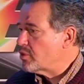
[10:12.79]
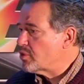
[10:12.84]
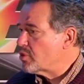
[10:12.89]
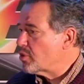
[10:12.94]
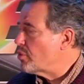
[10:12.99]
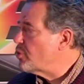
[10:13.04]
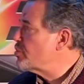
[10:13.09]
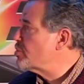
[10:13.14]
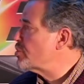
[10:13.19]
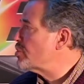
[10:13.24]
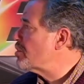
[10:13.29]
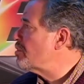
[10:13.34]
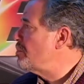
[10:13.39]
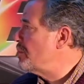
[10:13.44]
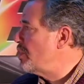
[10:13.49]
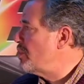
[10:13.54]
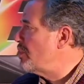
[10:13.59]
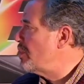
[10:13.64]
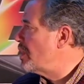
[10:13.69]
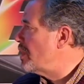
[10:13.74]
church
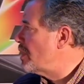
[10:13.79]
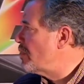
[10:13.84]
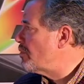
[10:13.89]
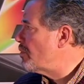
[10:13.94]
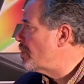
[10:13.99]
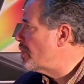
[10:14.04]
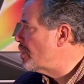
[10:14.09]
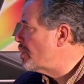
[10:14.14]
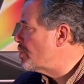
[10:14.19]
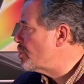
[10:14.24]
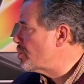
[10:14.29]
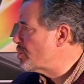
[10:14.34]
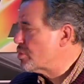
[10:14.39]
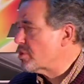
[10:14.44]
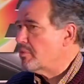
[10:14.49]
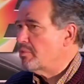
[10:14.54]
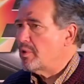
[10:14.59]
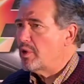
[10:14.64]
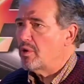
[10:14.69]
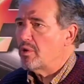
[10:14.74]
community and religious
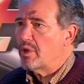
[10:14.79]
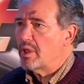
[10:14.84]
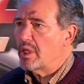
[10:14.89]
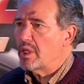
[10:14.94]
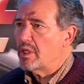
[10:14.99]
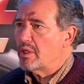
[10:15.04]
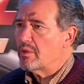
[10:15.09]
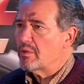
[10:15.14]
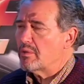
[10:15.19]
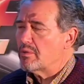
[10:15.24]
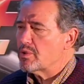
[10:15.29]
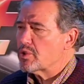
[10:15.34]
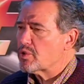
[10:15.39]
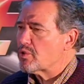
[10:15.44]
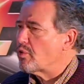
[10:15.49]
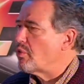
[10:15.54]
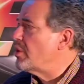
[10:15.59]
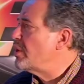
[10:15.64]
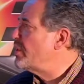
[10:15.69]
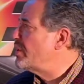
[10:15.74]
community, and the
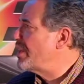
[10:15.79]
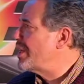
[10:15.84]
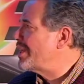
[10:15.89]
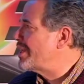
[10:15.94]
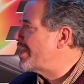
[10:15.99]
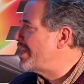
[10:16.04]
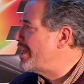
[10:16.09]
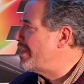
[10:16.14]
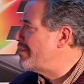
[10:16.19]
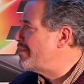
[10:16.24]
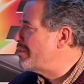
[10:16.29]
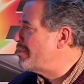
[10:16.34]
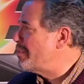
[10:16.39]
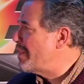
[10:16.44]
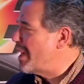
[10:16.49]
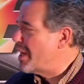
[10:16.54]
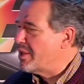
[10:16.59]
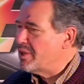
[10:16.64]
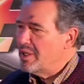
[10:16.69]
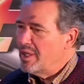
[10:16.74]
story that I gave
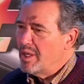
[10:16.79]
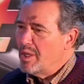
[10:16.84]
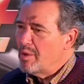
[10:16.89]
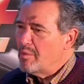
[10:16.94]
about